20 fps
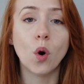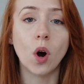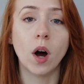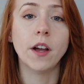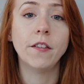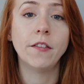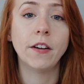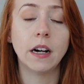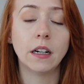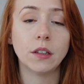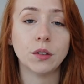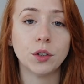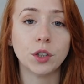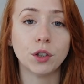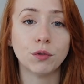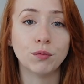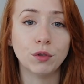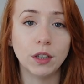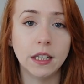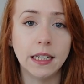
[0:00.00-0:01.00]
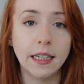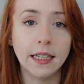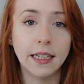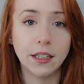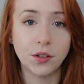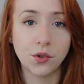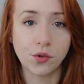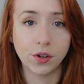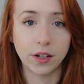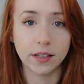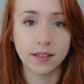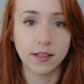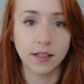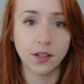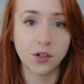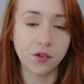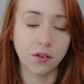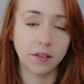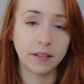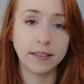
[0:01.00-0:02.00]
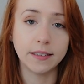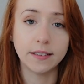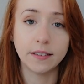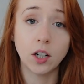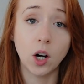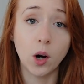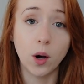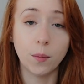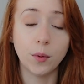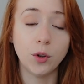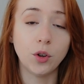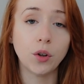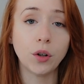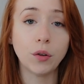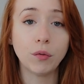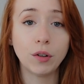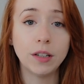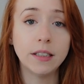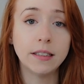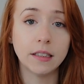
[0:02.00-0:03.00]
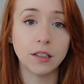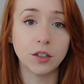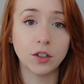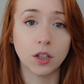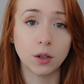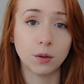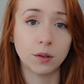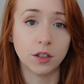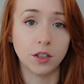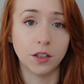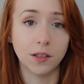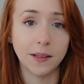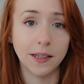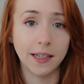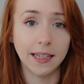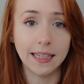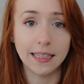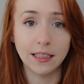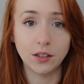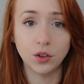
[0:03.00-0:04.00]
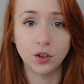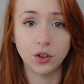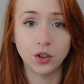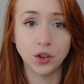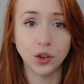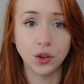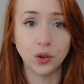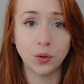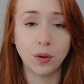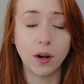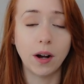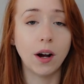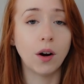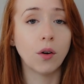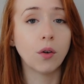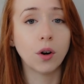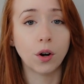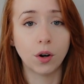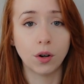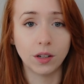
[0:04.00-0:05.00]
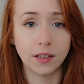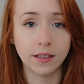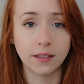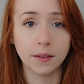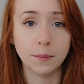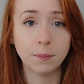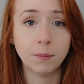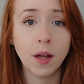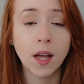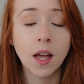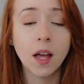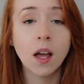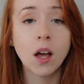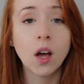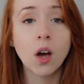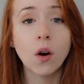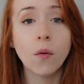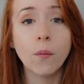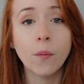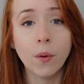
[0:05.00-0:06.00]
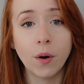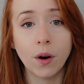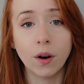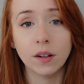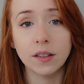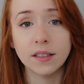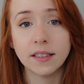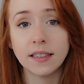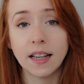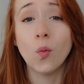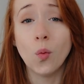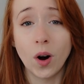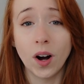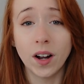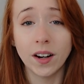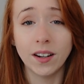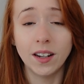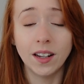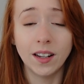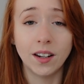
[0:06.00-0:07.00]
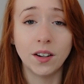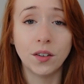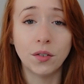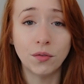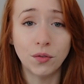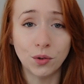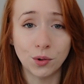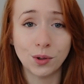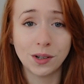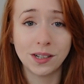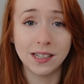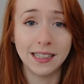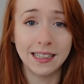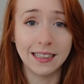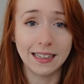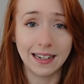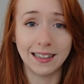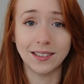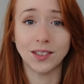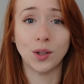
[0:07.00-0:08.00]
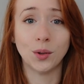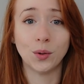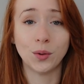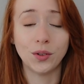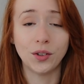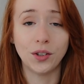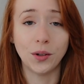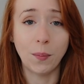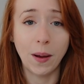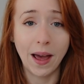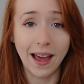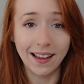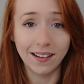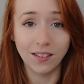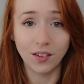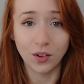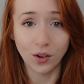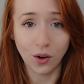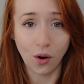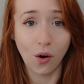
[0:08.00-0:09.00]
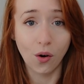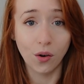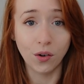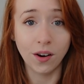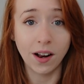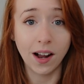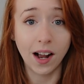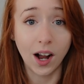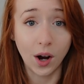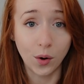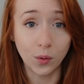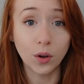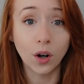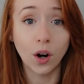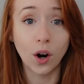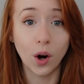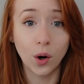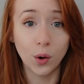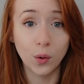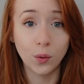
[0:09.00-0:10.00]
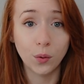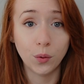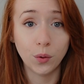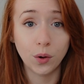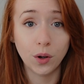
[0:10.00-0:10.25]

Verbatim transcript: What I found really interesting during this time and during research I was doing into alcoholism was one in fourteen adults depend on alcohol.